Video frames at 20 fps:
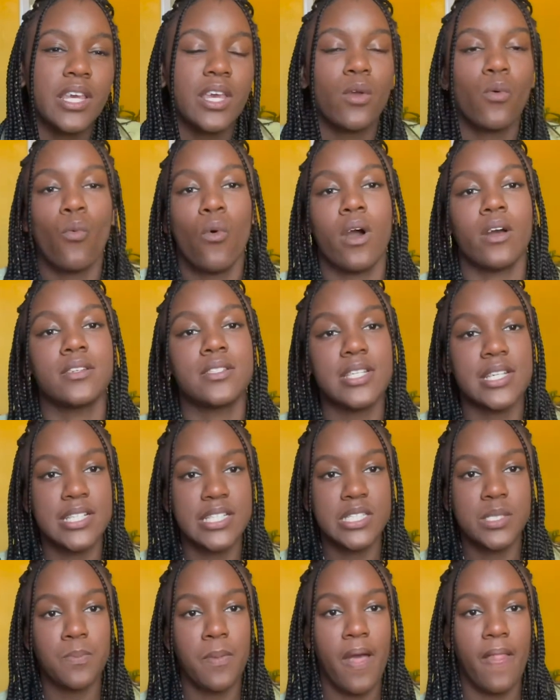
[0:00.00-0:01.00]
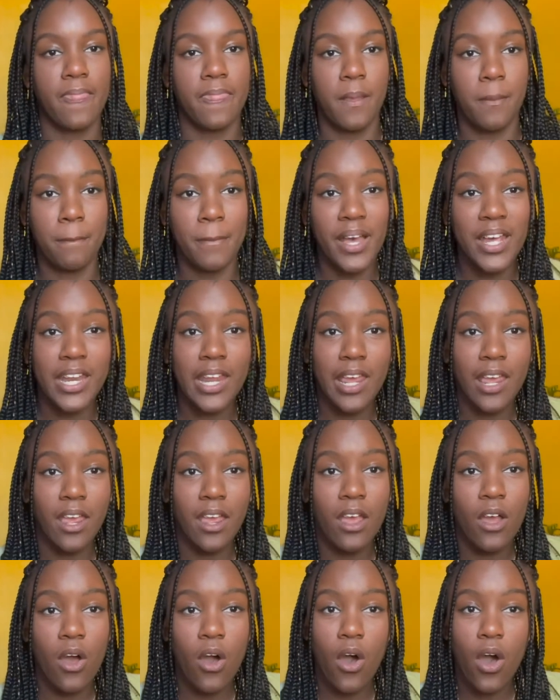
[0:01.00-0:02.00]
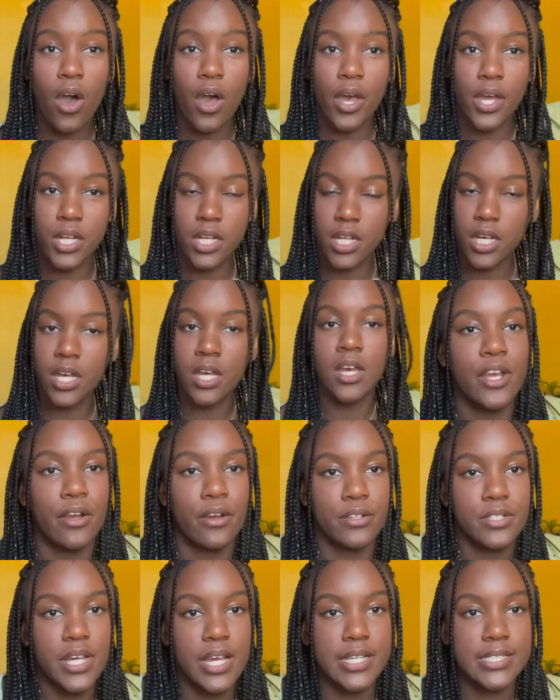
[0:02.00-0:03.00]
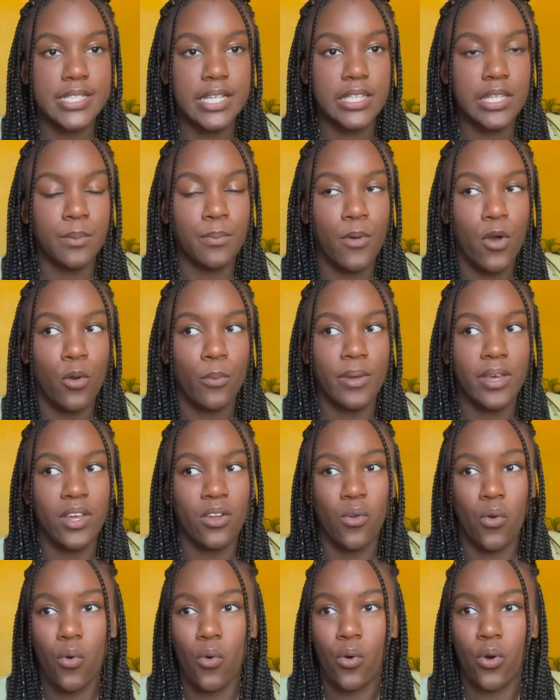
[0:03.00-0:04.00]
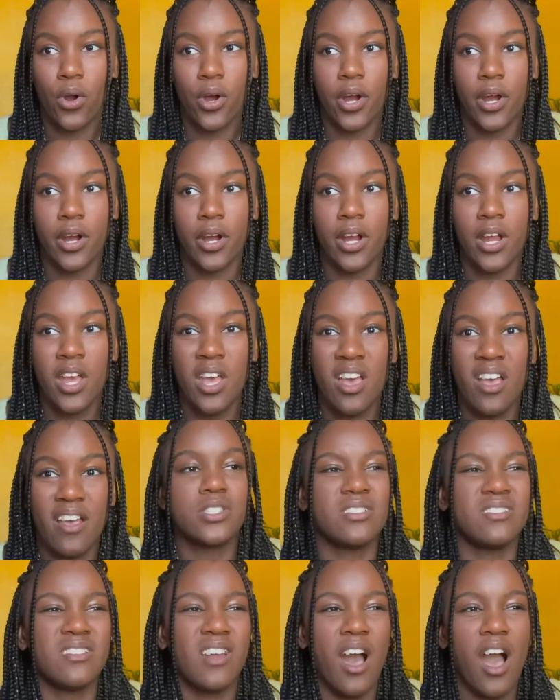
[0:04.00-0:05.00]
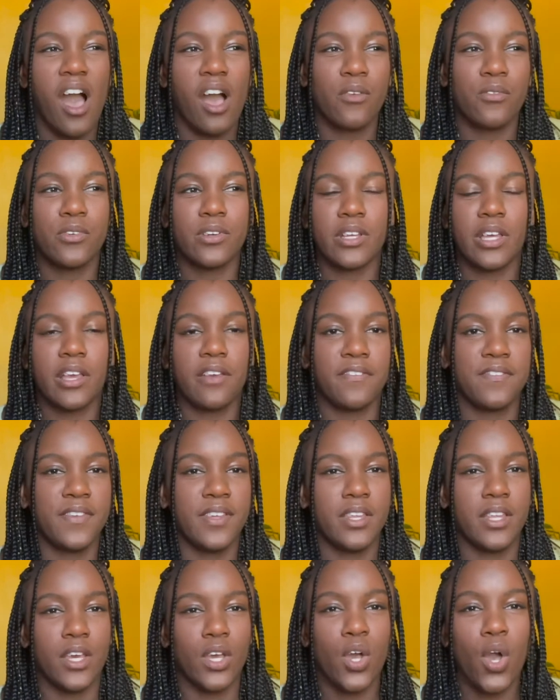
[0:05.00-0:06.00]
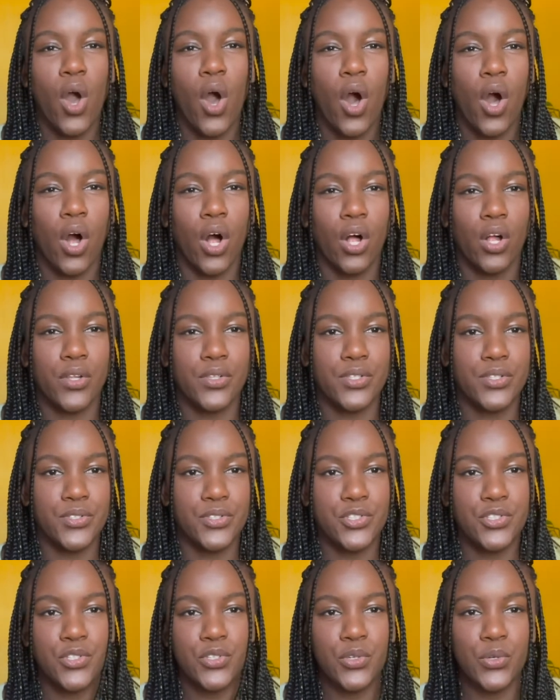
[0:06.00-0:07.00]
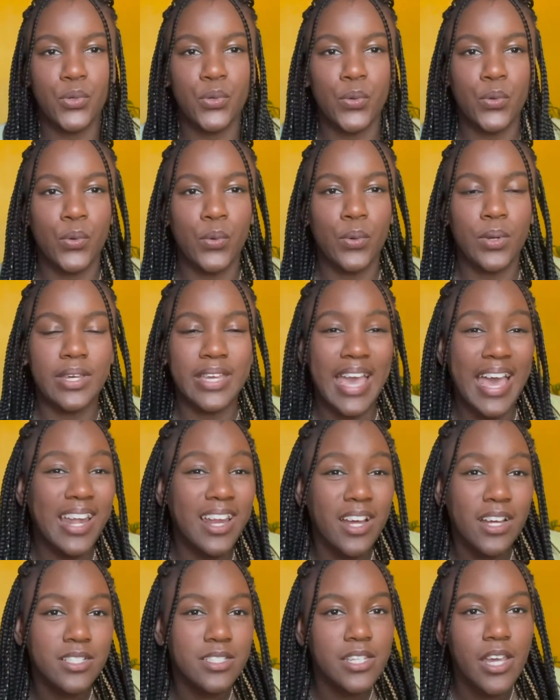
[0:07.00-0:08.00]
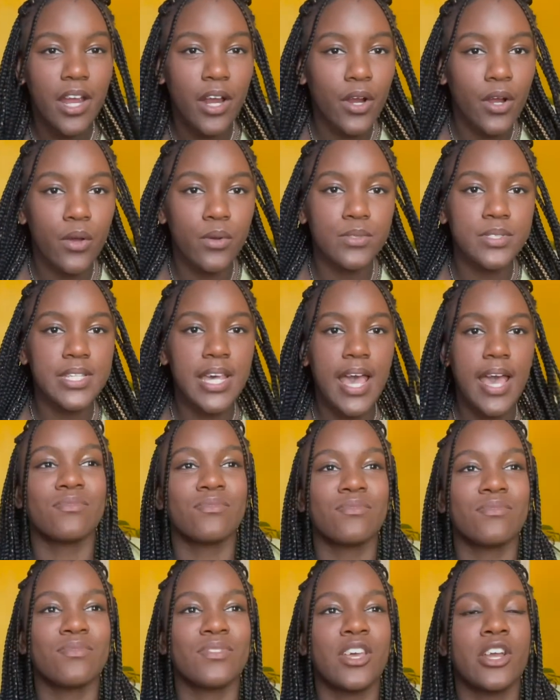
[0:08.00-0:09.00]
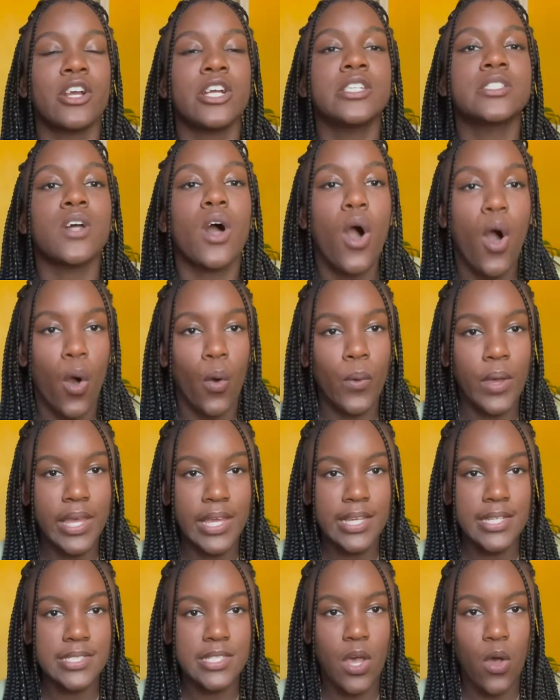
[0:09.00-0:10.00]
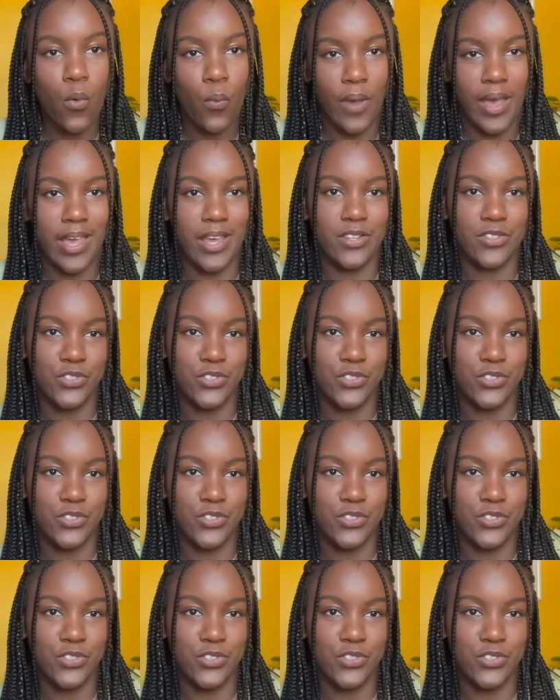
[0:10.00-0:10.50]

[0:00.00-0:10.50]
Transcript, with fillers: want to spend the money on tarot decks at the moment, or not really feeling called to get a tarot deck. There's always a way